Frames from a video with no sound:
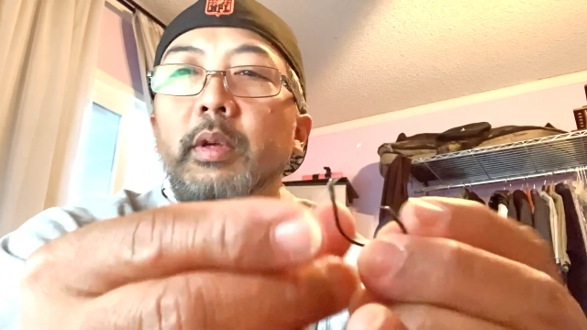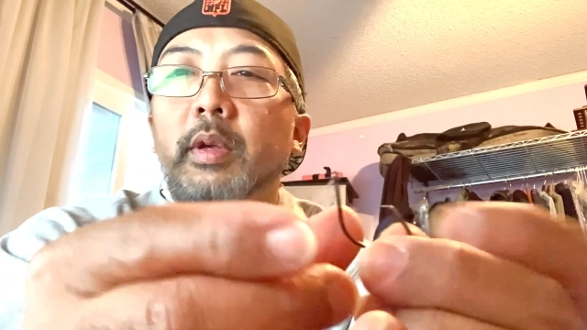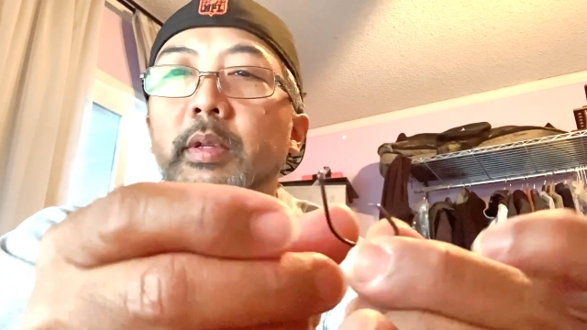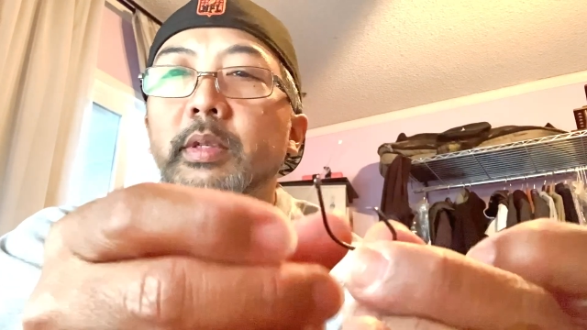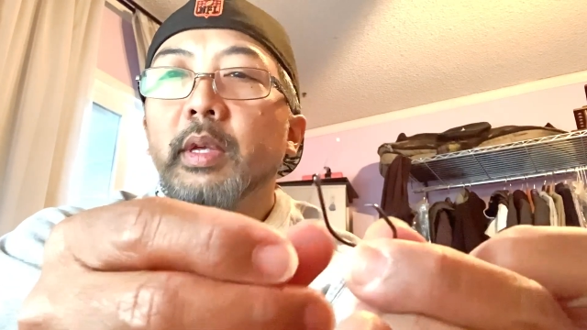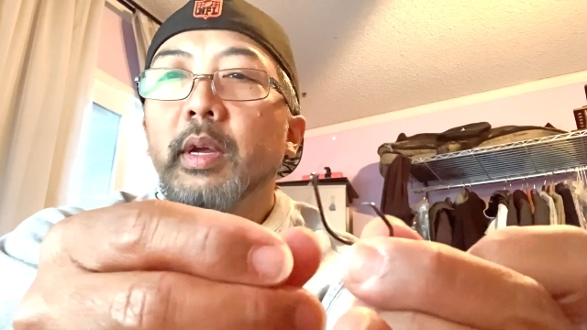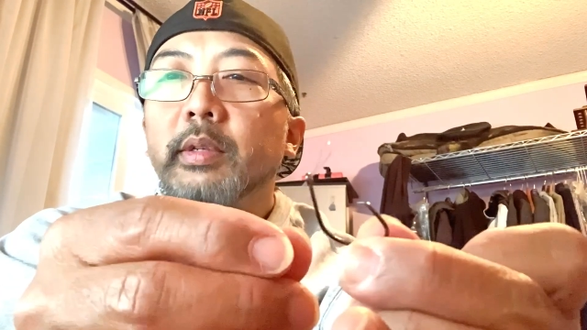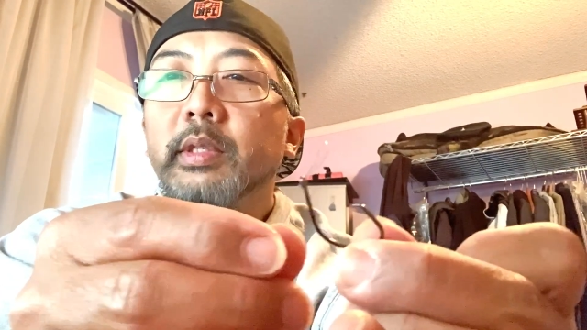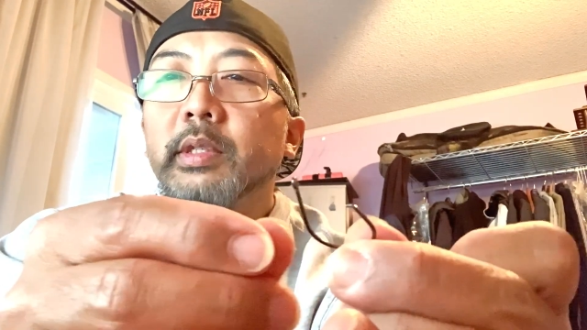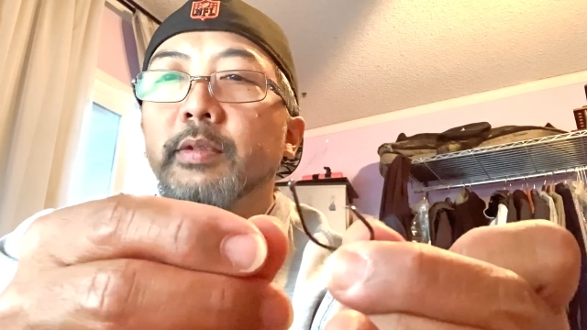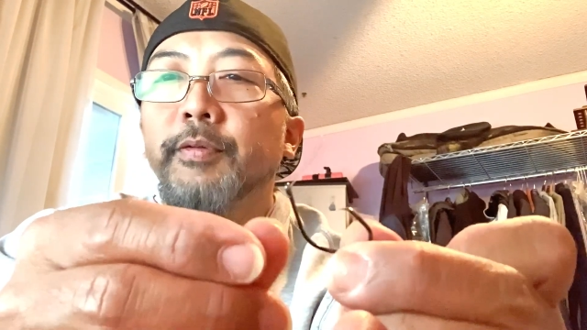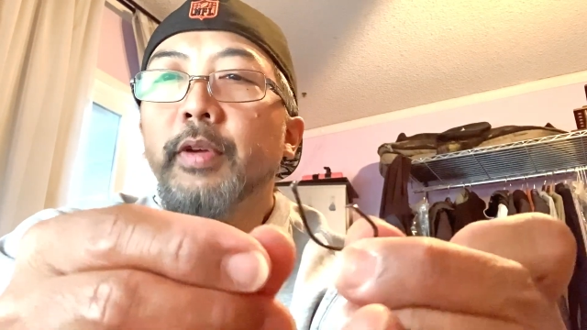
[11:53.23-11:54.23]
you can see I
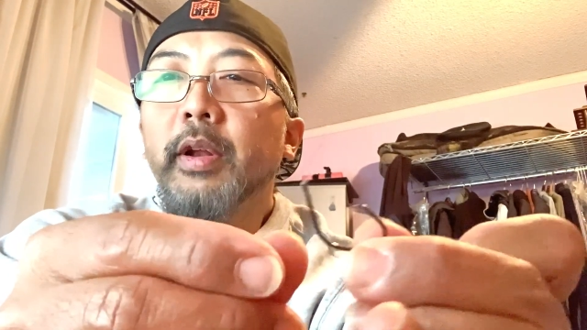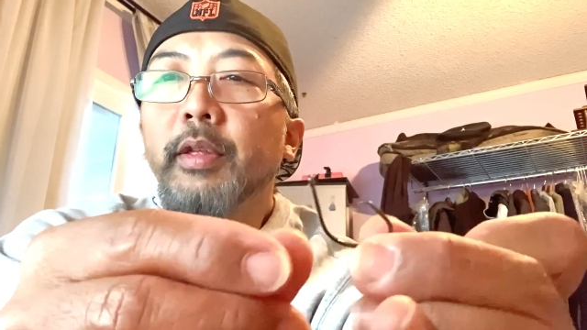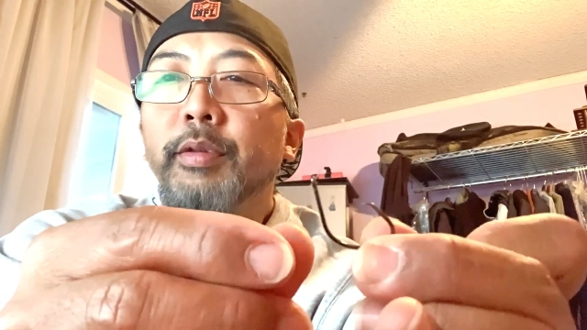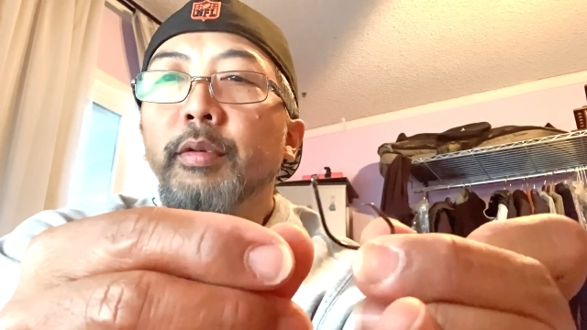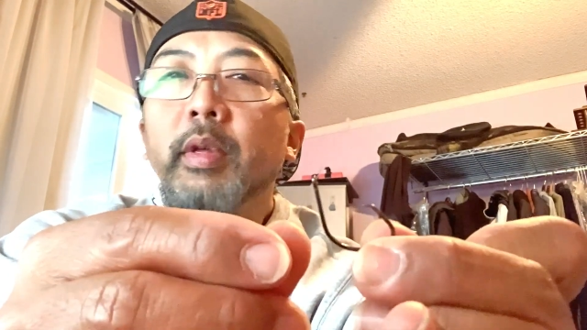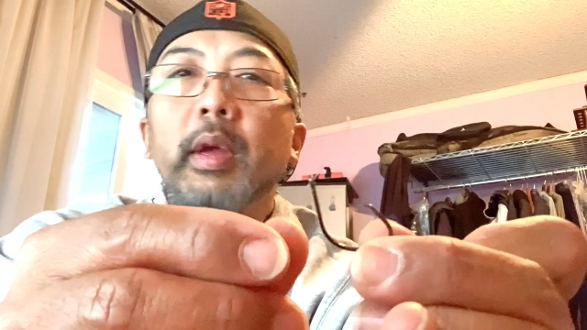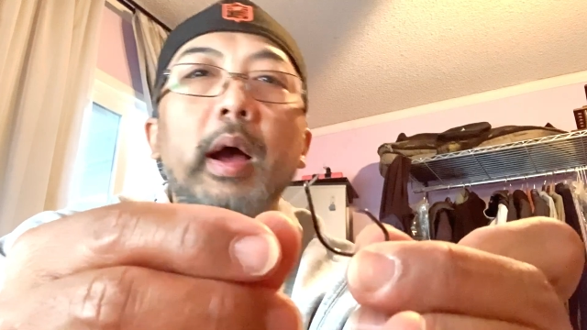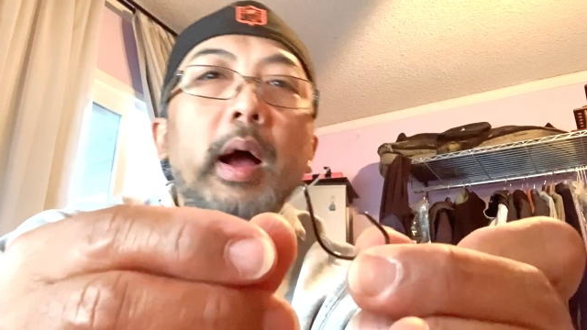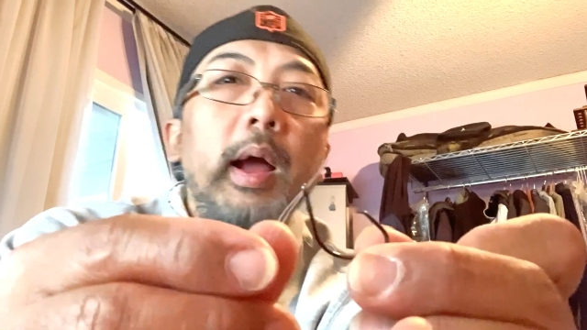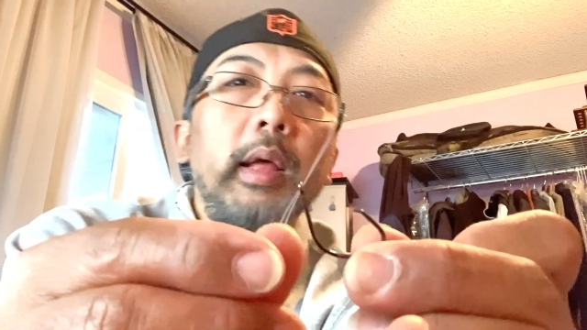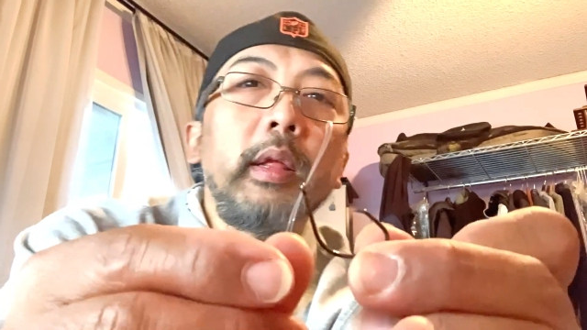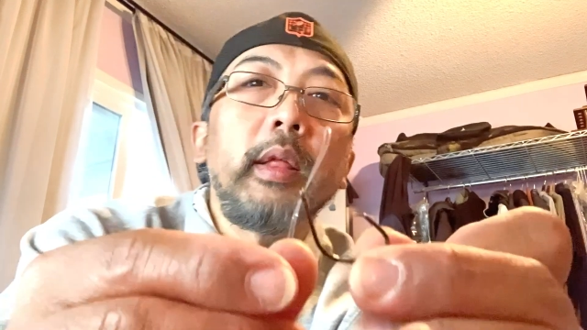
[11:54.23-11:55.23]
just fed it through the
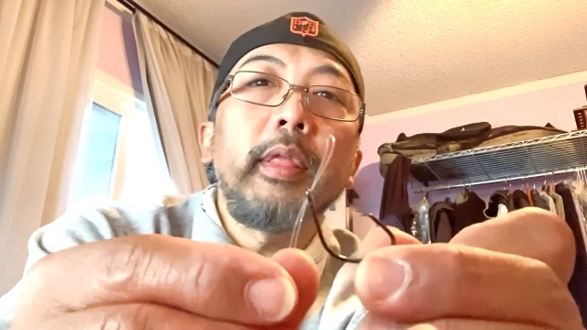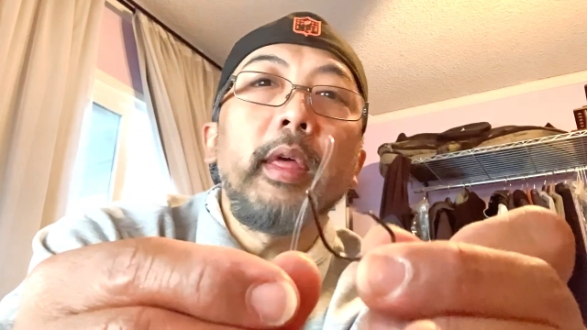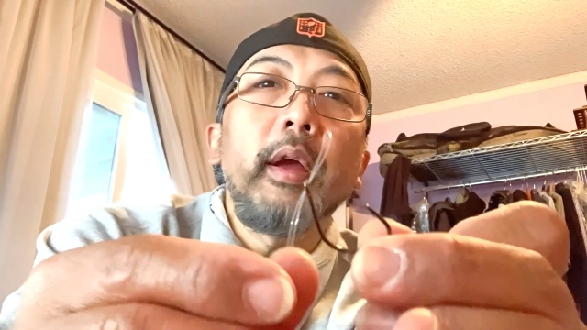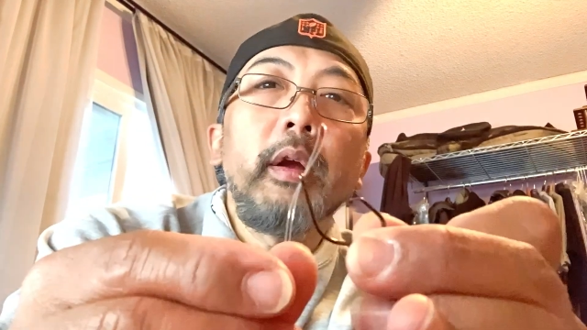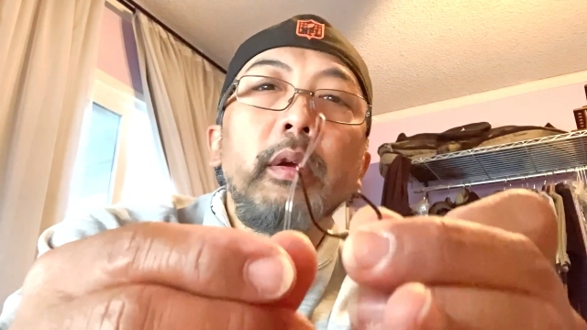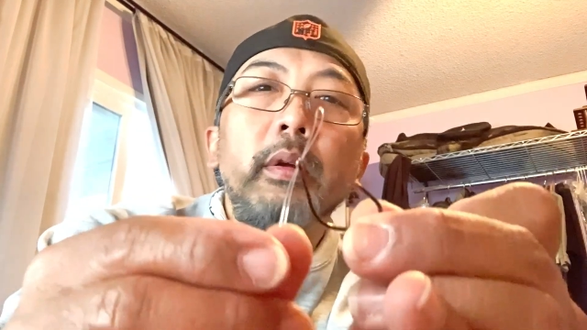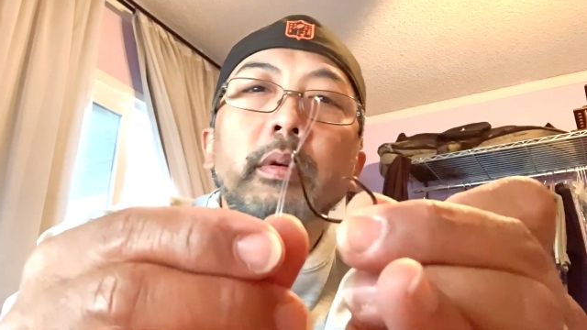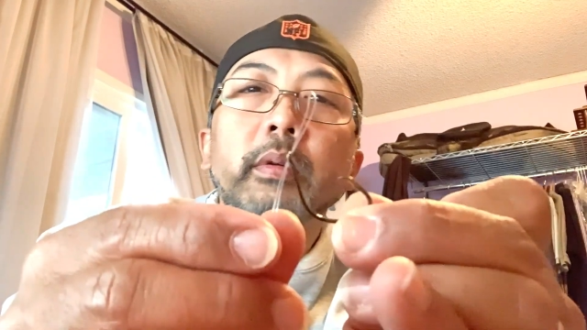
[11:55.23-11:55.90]
eyelet there.